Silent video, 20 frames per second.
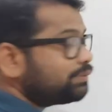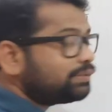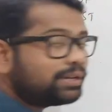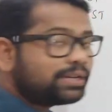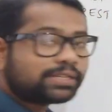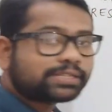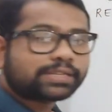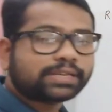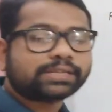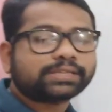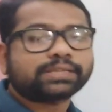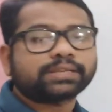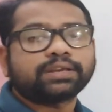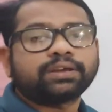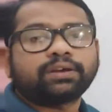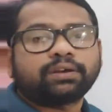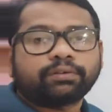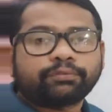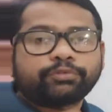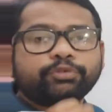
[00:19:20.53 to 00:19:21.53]
and we'll discuss
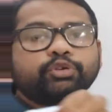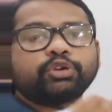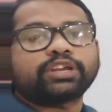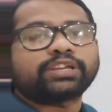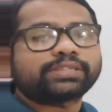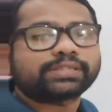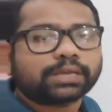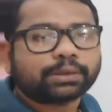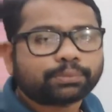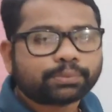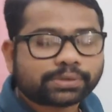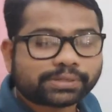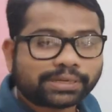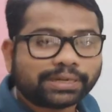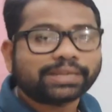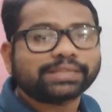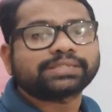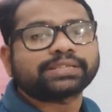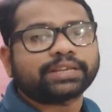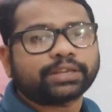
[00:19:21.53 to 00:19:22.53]
few examples.
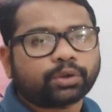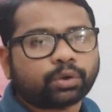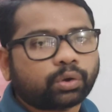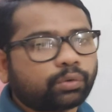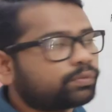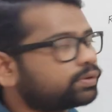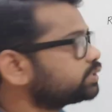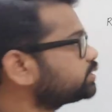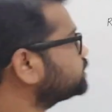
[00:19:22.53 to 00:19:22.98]
Let us recall